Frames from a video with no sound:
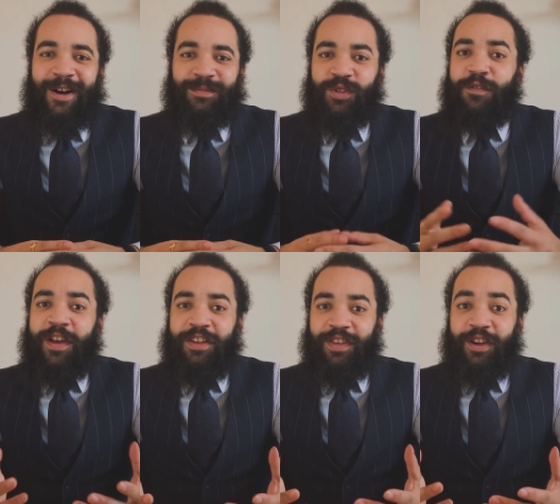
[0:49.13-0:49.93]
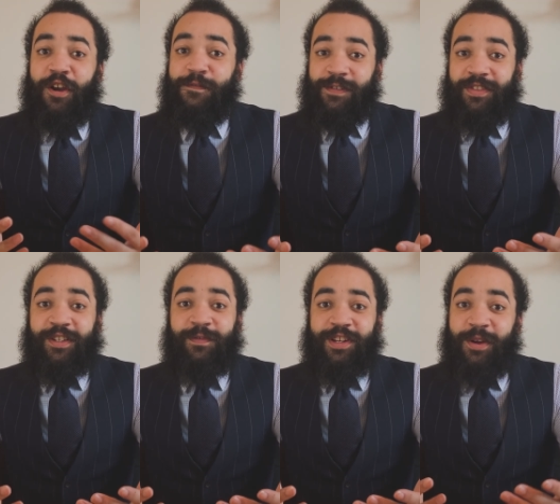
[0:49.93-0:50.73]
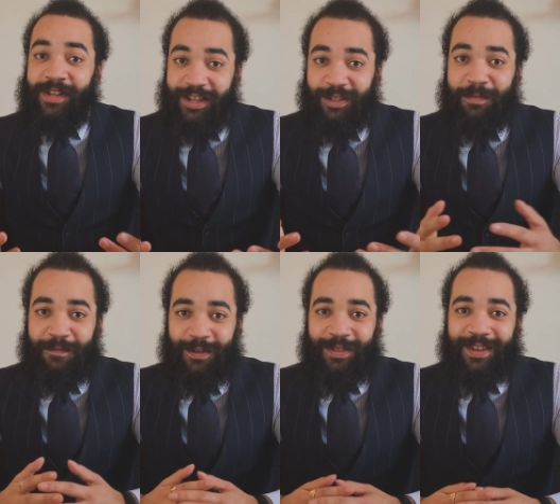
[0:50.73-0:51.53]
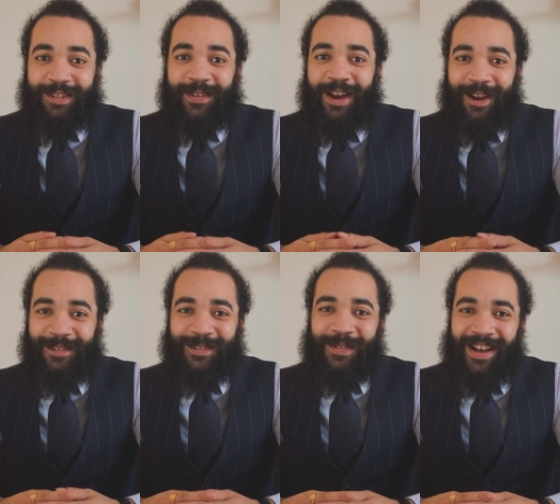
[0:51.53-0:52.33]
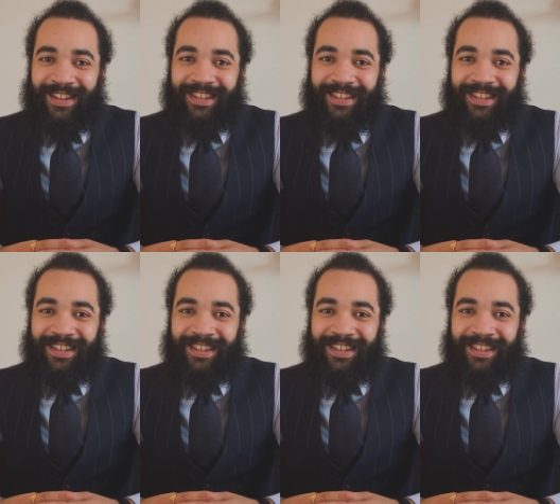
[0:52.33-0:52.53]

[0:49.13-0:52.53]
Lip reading: So if anything, hopefully this video clears up a few things for her as well.